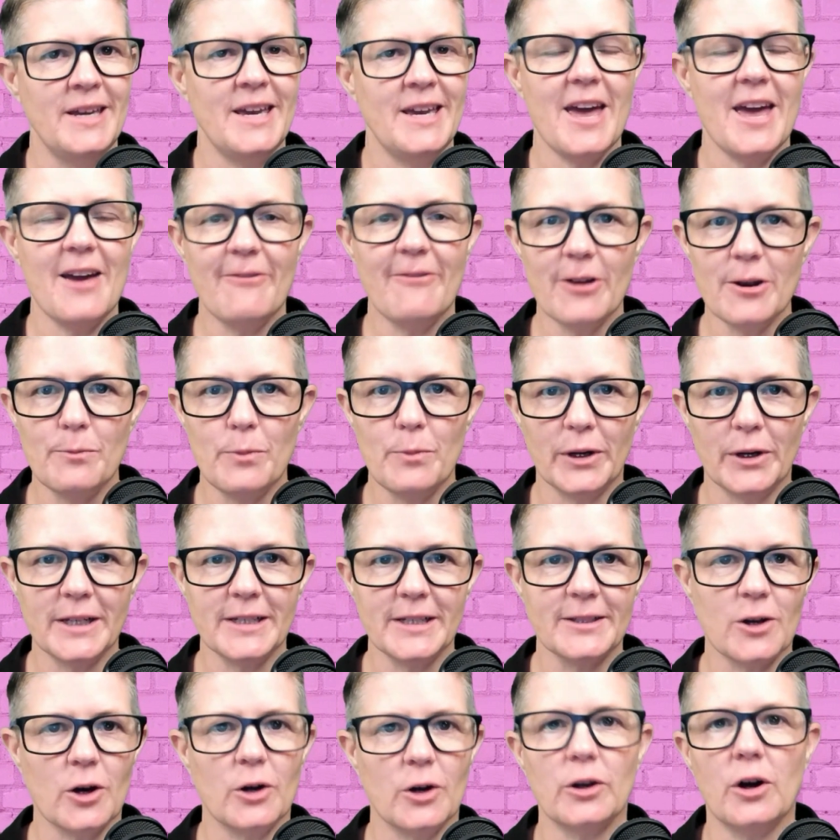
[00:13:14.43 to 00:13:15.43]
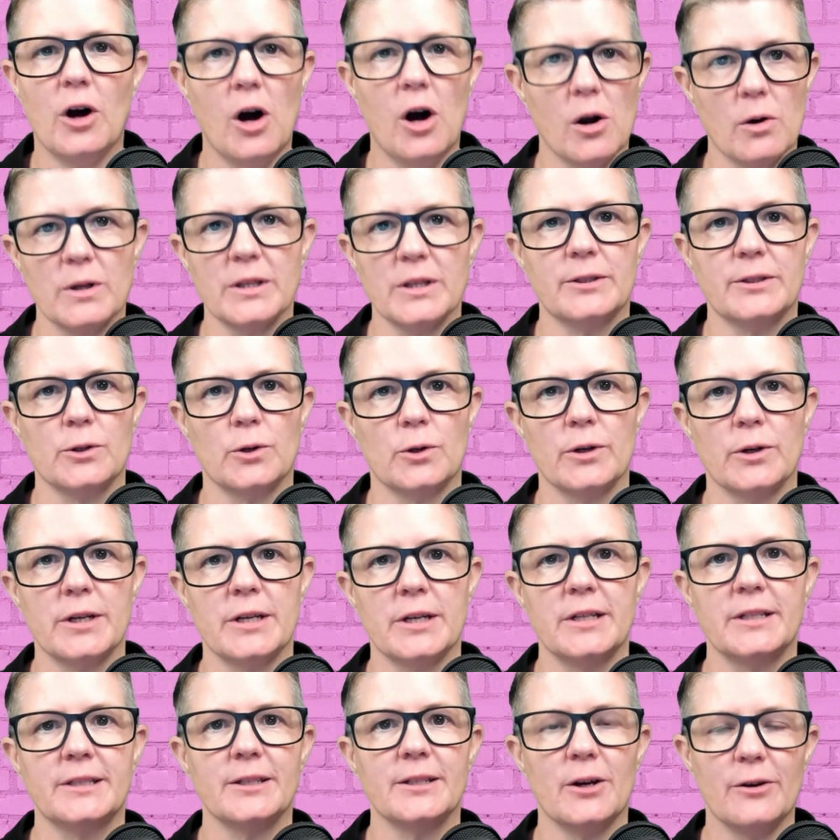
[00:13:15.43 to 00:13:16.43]
Everybody's got horror
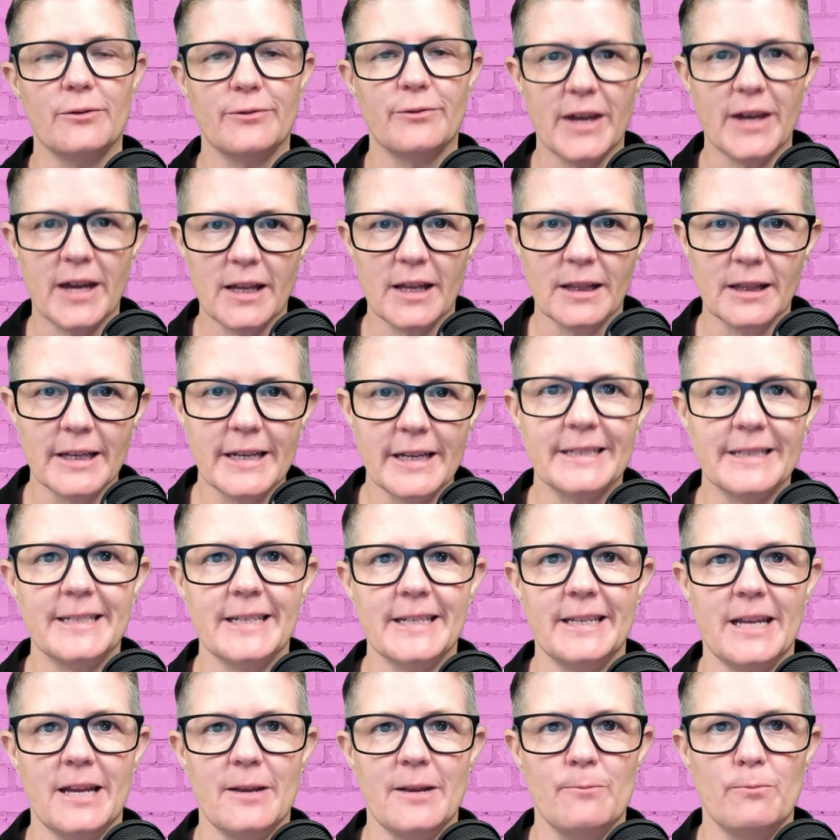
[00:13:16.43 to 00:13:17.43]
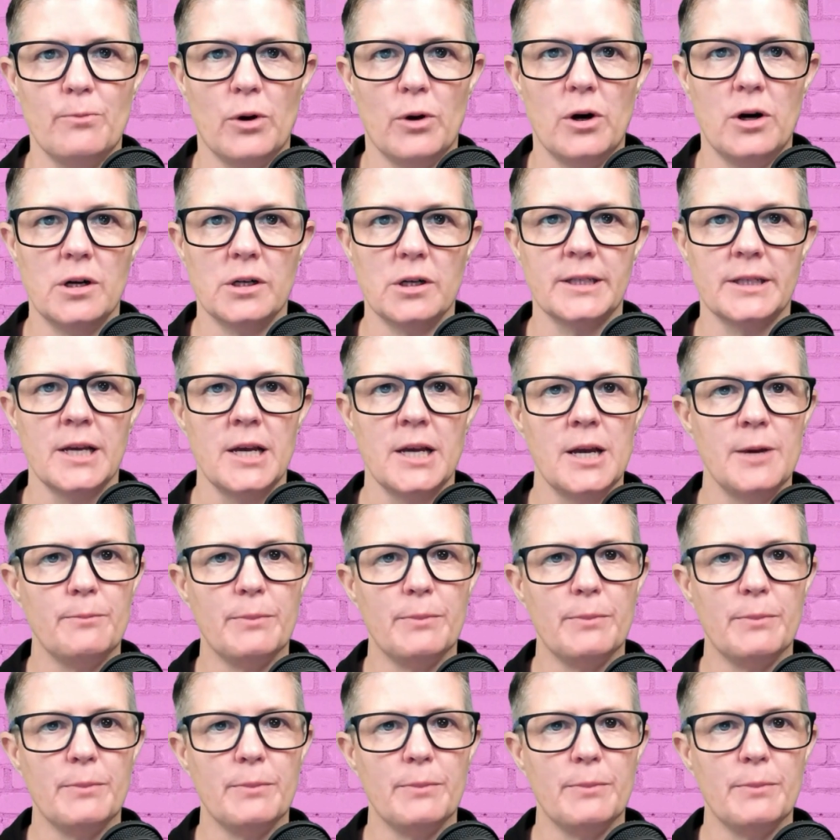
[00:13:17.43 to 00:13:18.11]
stories of their LinkedIn inbox